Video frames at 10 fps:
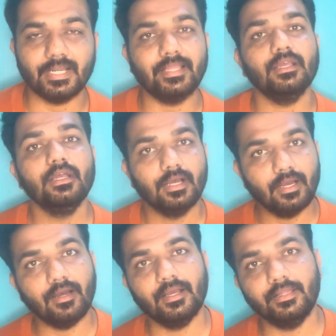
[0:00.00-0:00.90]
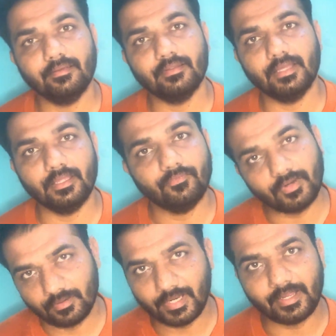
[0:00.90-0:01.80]
but
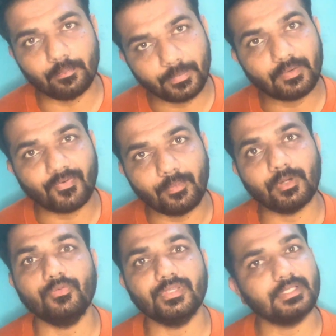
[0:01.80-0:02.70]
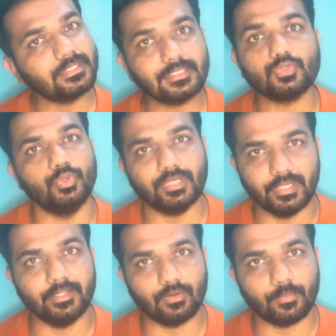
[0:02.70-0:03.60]
pharmacovigilance is good
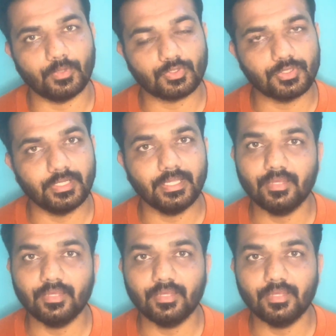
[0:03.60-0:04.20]
career opportunity.